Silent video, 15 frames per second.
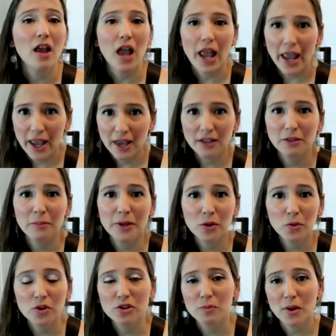and be
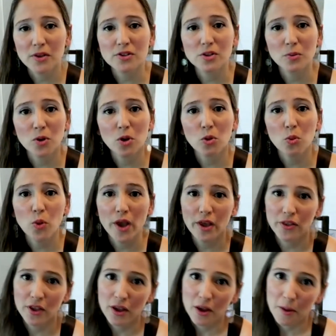responsible
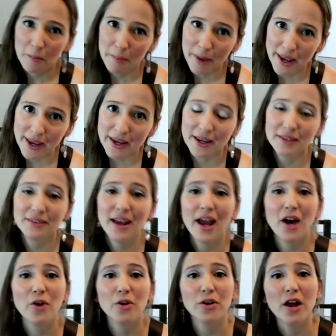with paying it
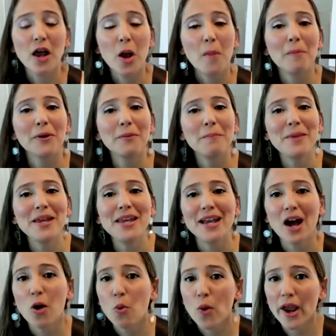down, but being
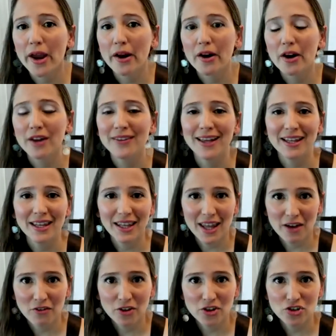aware that
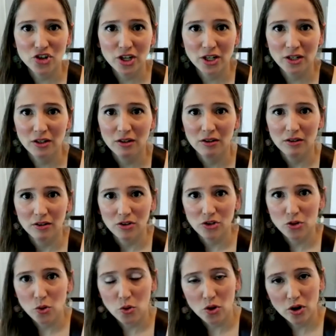leveraging
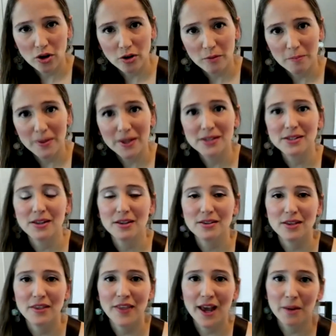your business,
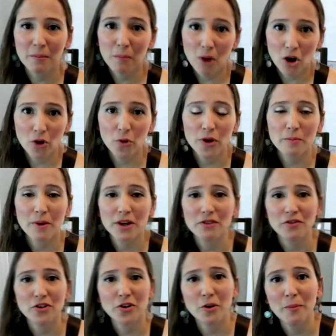that borrowing money
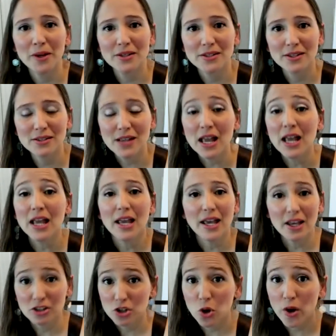for your business
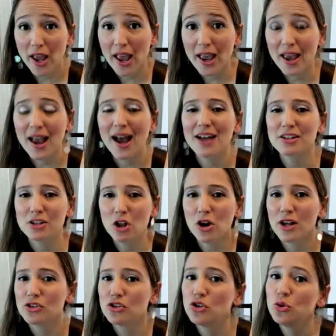is okay as long
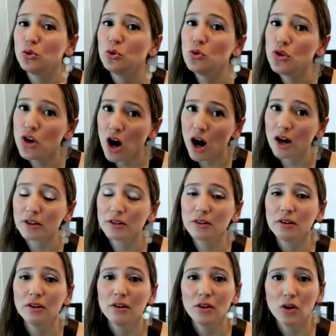as you do not
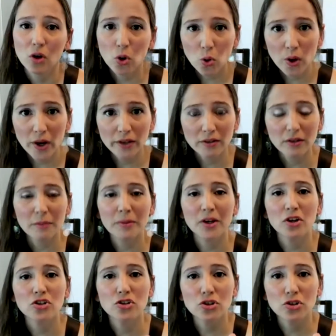quit,
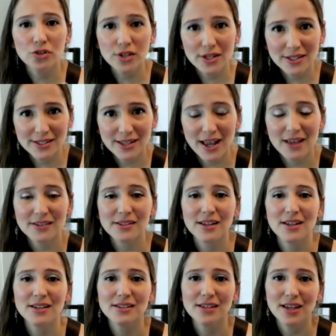because your success
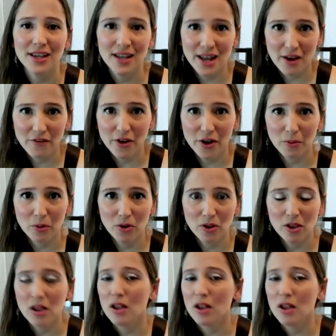is inevitable.